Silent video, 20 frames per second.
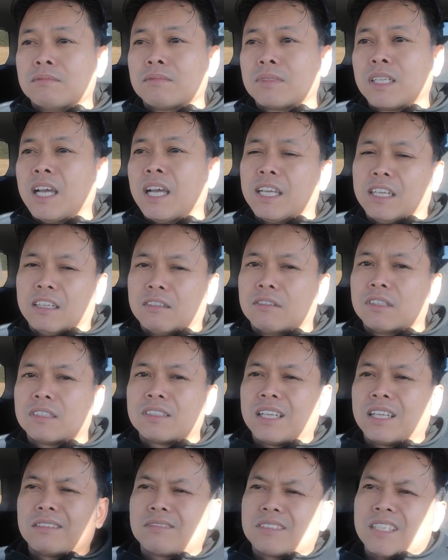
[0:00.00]
Kind of.
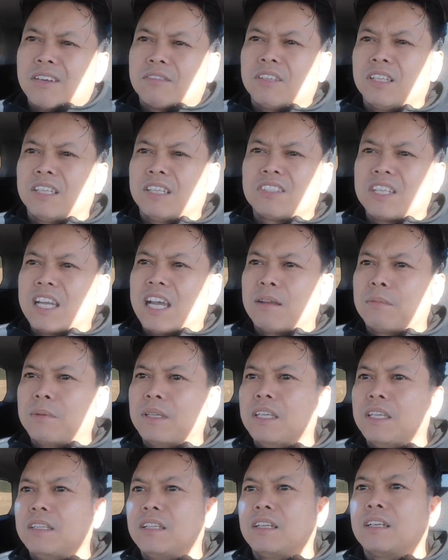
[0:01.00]
It's not really a job
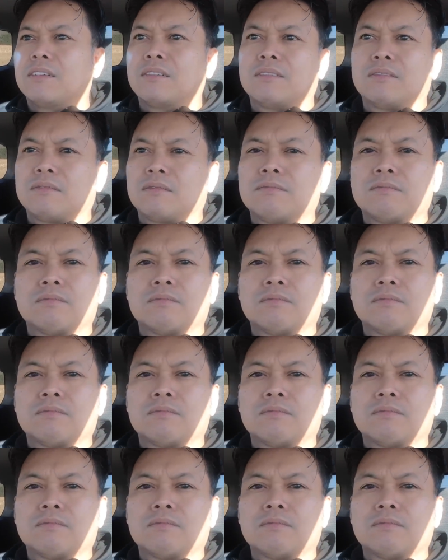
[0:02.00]
either.